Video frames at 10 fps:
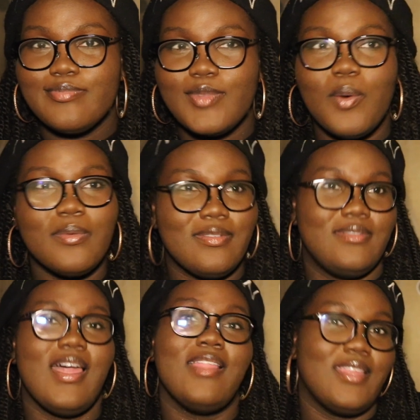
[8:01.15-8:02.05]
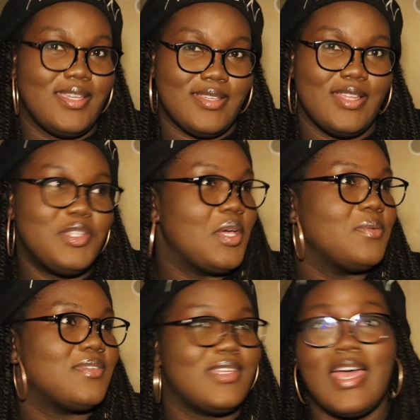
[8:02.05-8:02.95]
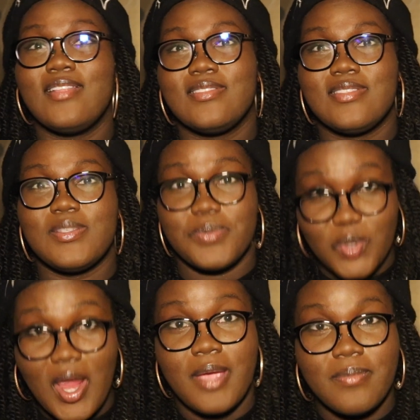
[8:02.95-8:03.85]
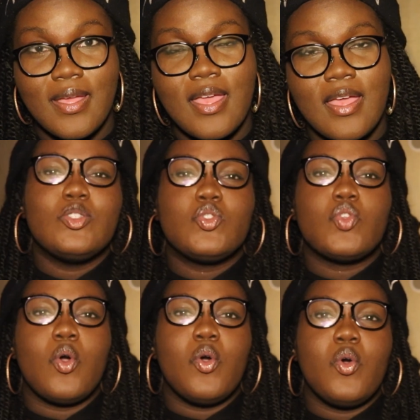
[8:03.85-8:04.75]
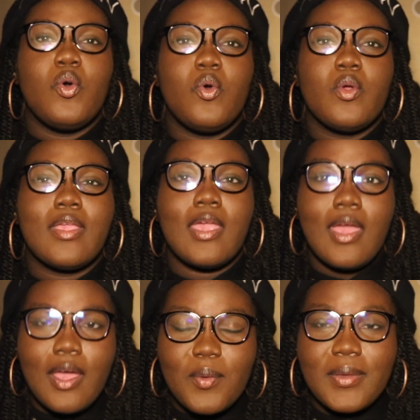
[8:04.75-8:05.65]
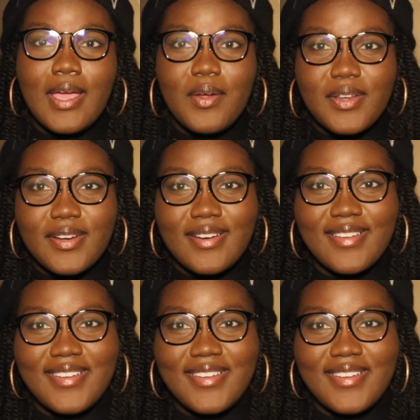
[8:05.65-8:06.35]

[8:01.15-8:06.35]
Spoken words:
don't not like and don't not subscribe. So yeah, we out here.